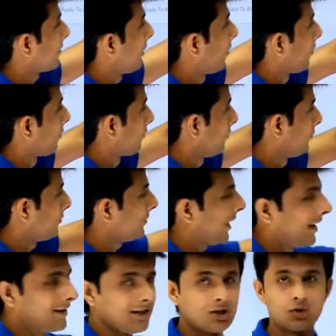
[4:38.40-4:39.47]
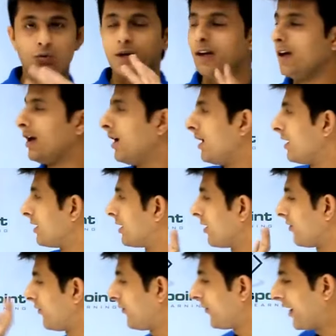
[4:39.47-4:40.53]
click on close, and this way
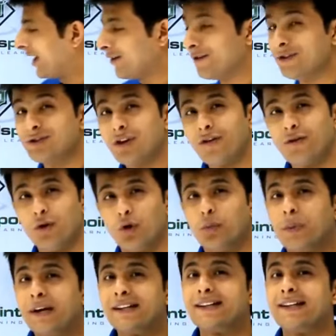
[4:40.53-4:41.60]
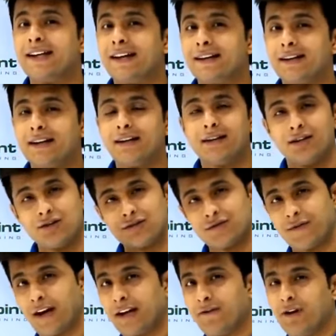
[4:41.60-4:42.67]
the file which you have opened, created, this
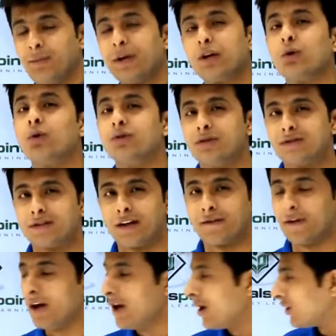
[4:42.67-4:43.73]
file will be closed itself.